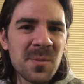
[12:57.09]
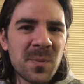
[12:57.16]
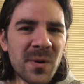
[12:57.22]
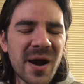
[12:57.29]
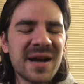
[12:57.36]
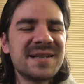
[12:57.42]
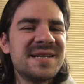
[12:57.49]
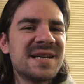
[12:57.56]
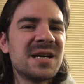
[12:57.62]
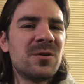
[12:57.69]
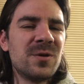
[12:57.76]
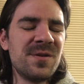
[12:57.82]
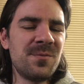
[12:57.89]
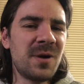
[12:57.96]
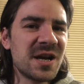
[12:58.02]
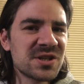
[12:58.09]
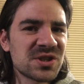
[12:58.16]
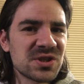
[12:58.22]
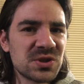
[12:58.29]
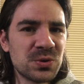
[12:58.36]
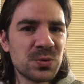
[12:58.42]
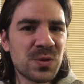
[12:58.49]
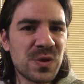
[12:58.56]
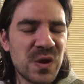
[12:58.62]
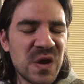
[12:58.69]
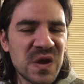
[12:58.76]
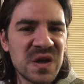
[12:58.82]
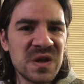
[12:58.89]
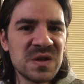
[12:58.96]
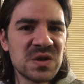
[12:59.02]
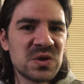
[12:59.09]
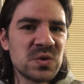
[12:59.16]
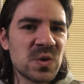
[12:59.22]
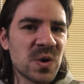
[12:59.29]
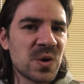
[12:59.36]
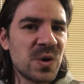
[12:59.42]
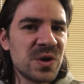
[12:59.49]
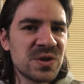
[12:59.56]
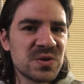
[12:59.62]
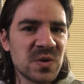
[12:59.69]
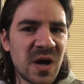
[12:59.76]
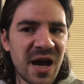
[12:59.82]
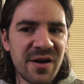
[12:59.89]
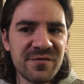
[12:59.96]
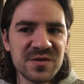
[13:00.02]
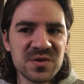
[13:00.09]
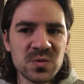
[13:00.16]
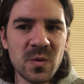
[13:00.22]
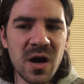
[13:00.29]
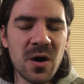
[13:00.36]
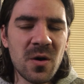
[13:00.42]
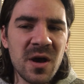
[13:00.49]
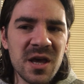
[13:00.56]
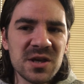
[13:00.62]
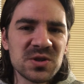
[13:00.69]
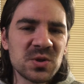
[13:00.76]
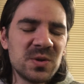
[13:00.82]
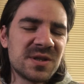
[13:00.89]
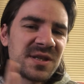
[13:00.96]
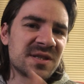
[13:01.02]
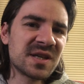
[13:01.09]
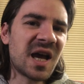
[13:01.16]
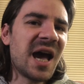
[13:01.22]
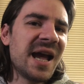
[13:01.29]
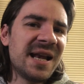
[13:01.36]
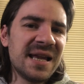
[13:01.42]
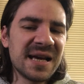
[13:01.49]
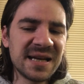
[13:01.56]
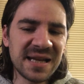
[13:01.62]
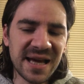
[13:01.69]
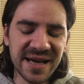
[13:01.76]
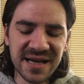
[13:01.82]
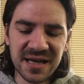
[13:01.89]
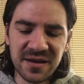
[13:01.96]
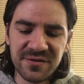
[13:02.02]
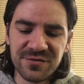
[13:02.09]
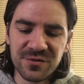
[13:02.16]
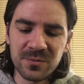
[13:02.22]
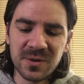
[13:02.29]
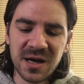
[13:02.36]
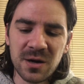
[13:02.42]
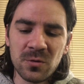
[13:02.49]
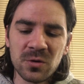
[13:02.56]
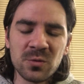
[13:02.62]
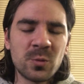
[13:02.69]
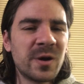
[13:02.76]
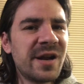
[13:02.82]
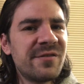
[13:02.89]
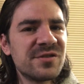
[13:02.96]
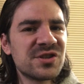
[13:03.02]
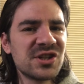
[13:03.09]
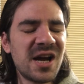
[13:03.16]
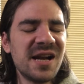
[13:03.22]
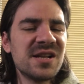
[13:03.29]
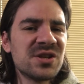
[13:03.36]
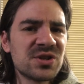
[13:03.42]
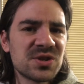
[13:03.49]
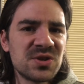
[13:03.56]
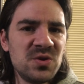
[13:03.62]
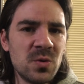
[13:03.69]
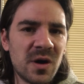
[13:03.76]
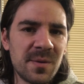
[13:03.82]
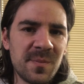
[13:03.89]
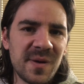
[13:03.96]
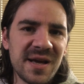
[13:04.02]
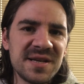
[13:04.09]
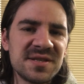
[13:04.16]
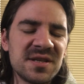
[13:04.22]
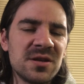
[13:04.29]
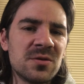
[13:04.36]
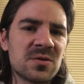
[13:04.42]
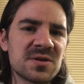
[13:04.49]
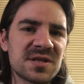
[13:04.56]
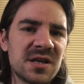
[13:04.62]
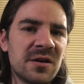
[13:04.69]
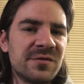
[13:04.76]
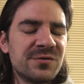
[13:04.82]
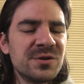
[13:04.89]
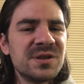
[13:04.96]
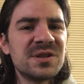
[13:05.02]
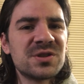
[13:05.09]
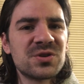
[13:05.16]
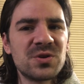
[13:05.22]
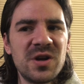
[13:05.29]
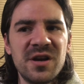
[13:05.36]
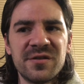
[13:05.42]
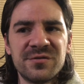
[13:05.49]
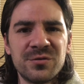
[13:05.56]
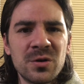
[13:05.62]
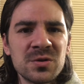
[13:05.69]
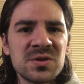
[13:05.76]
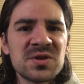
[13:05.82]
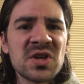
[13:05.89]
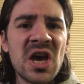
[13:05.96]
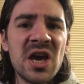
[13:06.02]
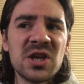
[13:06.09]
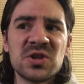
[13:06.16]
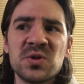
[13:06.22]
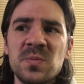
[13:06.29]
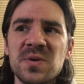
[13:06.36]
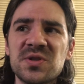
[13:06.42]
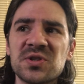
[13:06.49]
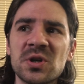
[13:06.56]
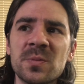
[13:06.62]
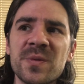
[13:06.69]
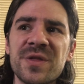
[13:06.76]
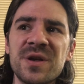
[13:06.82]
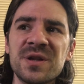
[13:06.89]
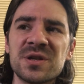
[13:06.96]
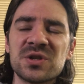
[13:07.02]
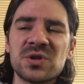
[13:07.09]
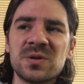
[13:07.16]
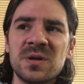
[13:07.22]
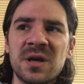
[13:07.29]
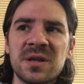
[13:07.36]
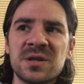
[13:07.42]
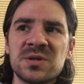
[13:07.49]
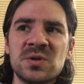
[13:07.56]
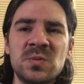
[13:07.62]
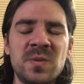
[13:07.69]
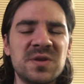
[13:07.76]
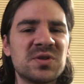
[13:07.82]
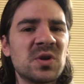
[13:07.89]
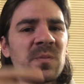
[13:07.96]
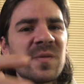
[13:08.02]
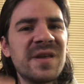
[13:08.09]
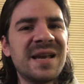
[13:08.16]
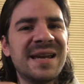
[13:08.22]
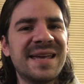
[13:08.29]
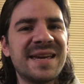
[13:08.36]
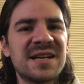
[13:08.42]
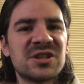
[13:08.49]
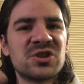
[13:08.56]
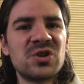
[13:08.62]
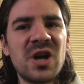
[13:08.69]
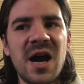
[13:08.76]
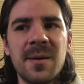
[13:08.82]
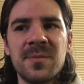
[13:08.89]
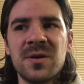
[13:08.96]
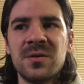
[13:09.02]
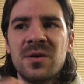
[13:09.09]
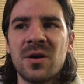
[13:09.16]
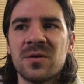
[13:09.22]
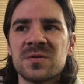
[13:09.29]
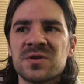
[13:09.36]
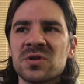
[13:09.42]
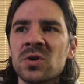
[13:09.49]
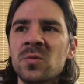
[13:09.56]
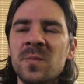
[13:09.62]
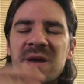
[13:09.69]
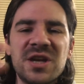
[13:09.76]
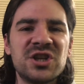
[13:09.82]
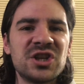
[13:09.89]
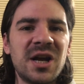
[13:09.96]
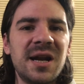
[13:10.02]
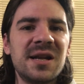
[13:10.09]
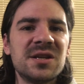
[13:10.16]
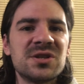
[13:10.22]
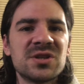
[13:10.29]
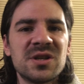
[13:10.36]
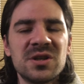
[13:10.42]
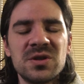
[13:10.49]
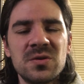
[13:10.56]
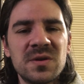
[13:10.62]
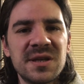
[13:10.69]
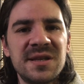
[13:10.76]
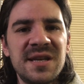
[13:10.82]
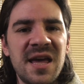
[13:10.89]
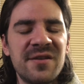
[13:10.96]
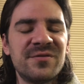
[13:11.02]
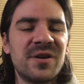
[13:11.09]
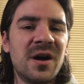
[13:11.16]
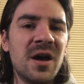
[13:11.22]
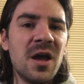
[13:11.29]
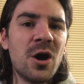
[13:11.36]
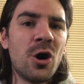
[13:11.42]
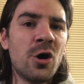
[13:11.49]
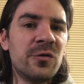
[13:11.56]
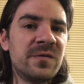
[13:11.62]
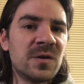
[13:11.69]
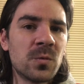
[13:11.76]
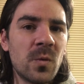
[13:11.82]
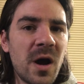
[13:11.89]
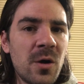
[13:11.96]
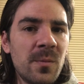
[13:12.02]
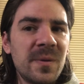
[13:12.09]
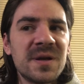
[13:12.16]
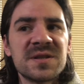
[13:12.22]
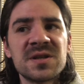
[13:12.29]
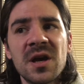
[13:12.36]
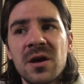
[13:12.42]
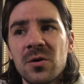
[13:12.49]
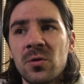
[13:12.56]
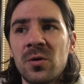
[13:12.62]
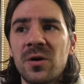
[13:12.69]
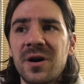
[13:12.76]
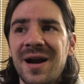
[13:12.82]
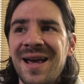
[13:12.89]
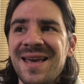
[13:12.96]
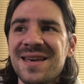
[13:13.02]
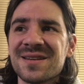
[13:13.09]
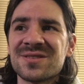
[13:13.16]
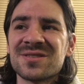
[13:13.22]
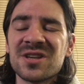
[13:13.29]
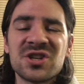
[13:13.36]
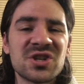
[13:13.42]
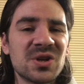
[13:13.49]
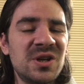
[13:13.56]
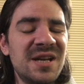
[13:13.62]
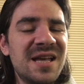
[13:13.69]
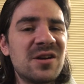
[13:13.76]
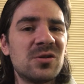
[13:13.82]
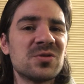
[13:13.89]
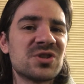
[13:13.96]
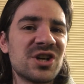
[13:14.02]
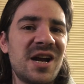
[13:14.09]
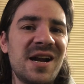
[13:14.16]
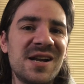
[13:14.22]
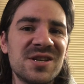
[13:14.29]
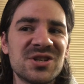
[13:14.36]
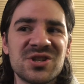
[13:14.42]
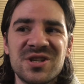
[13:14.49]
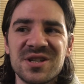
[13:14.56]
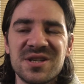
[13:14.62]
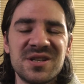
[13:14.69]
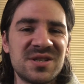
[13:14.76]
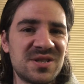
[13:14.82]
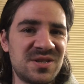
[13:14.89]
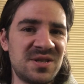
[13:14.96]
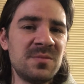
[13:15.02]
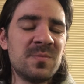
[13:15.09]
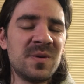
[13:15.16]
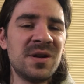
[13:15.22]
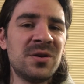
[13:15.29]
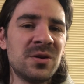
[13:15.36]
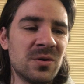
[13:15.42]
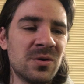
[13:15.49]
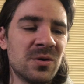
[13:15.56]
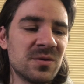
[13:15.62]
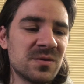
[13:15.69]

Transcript: practical and rational thinking that you are going to have well. So it is highly unlikely from now on, whatever challenges you are placing yourself with the Three of Wands to be something that like a trap, you know, so big challenge that you can never overwhelm it, or such a little challenge that is simply